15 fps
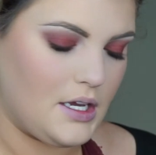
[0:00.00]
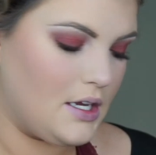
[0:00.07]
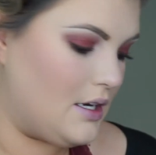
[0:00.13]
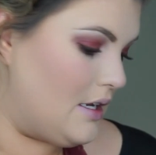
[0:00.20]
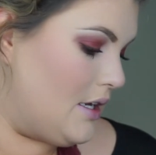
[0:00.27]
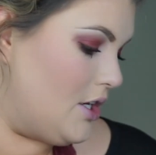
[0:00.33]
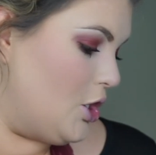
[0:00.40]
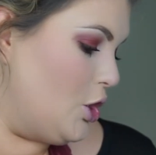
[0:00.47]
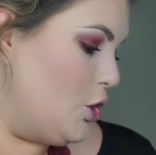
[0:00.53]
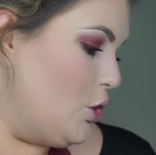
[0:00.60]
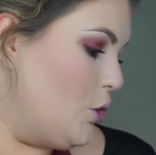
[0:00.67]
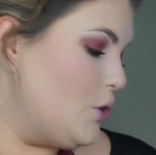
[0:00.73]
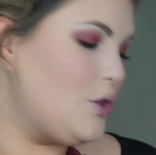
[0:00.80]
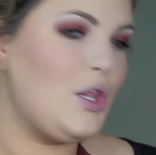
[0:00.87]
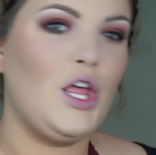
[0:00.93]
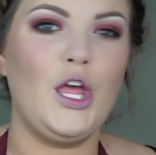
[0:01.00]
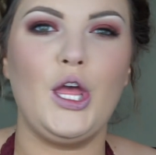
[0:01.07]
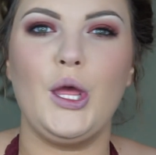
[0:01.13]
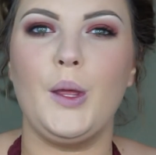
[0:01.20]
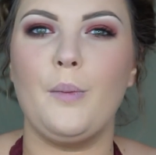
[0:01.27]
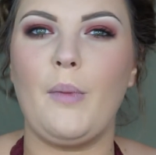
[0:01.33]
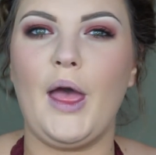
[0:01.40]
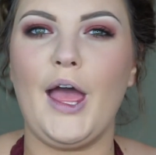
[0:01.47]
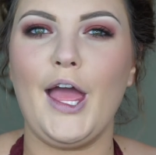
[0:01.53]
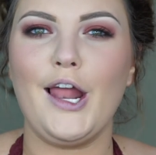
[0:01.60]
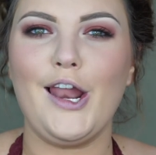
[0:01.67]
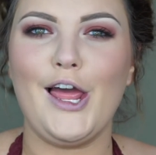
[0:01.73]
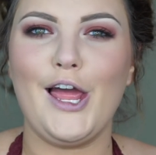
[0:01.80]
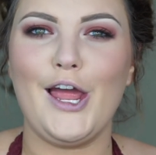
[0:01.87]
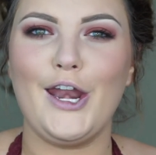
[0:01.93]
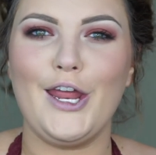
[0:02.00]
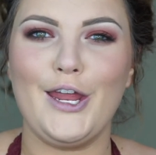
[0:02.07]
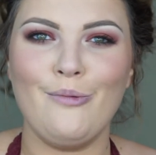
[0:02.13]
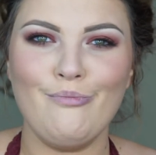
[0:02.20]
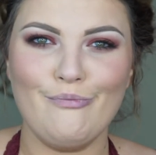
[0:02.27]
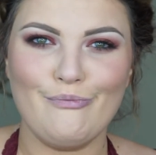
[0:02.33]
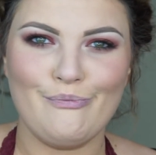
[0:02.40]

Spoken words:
gonna do some highlighting.